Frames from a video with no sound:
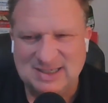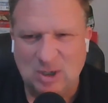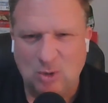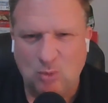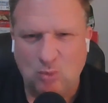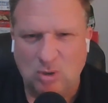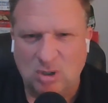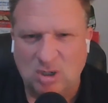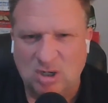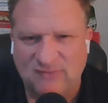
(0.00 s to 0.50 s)
a
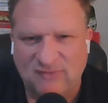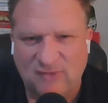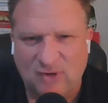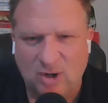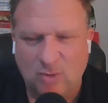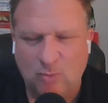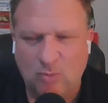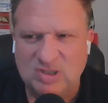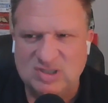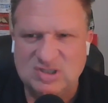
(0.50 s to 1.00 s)
work of
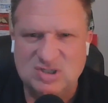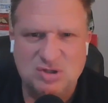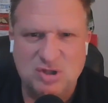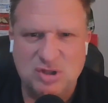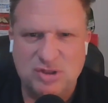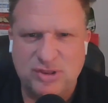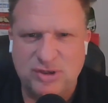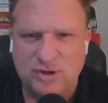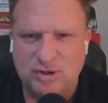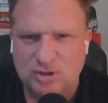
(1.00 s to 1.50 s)
art. It wasn't
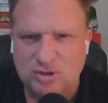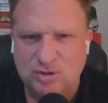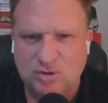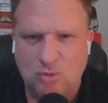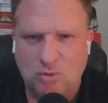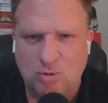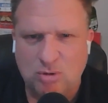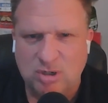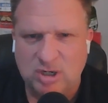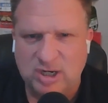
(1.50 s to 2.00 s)
the third
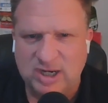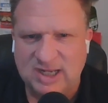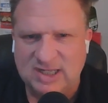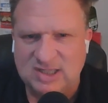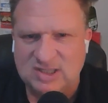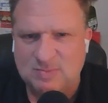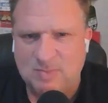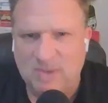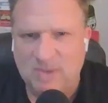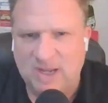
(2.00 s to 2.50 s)
quarter
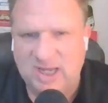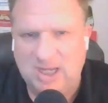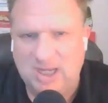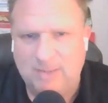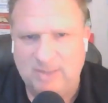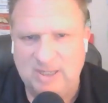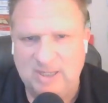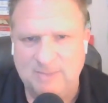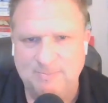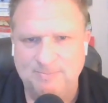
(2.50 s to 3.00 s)
against
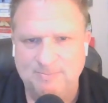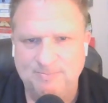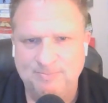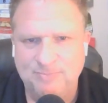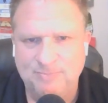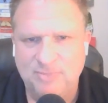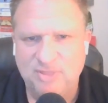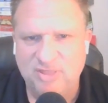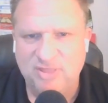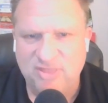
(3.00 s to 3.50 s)
Miami.
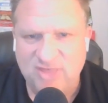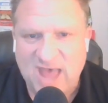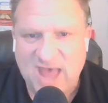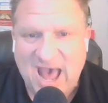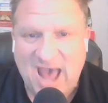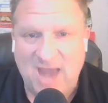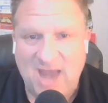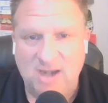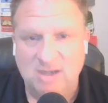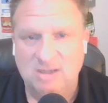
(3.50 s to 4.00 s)

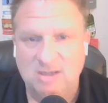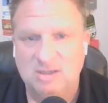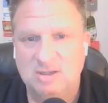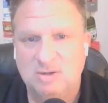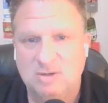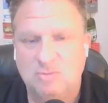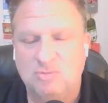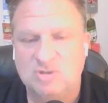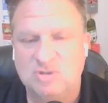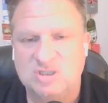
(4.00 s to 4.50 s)
That
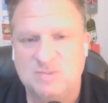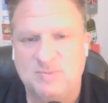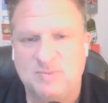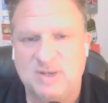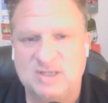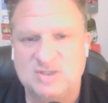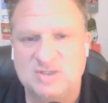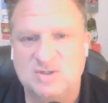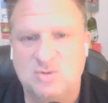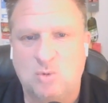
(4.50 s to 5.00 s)
was the
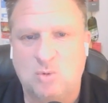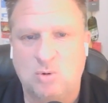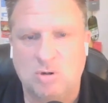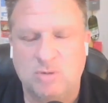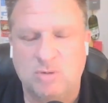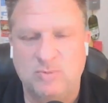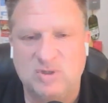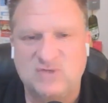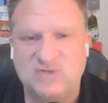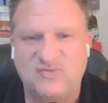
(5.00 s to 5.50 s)
best quarter,
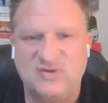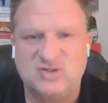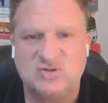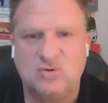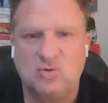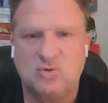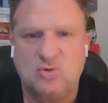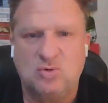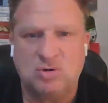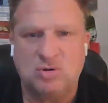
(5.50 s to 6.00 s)
most
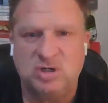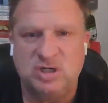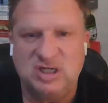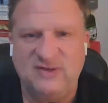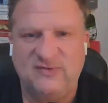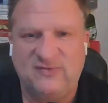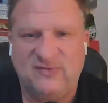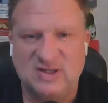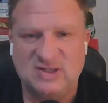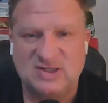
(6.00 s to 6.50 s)
physical quarter
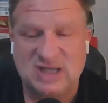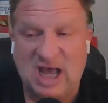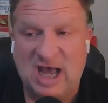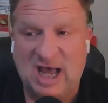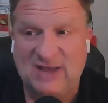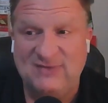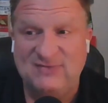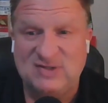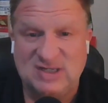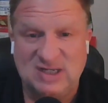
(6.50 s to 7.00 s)
defense
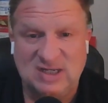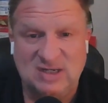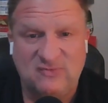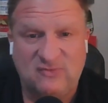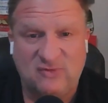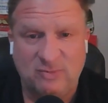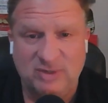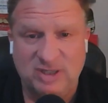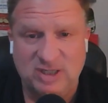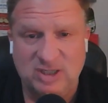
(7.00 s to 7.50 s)
I've seen
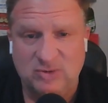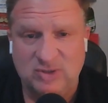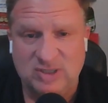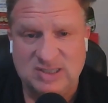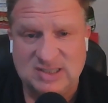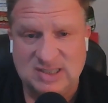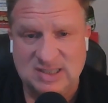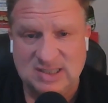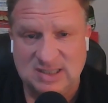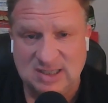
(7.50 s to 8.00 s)
from a
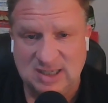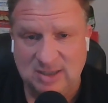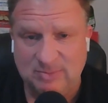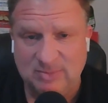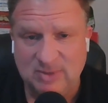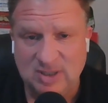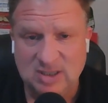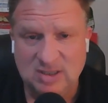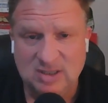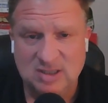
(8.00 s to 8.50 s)
UNC team
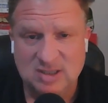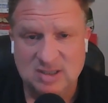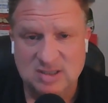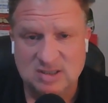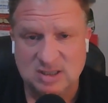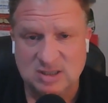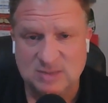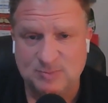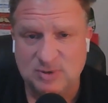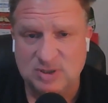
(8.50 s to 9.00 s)

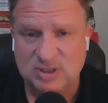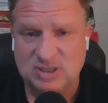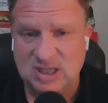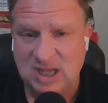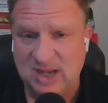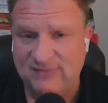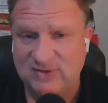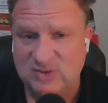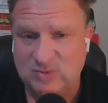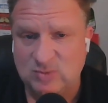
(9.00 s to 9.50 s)
since Butch
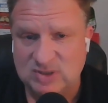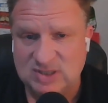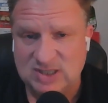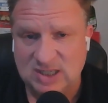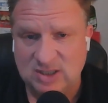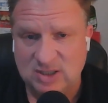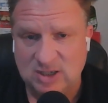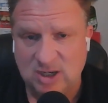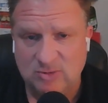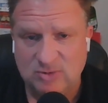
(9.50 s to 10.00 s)
Davis was
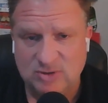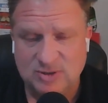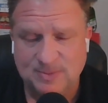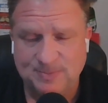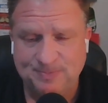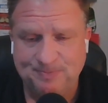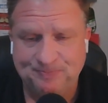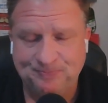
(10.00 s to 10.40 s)
head coach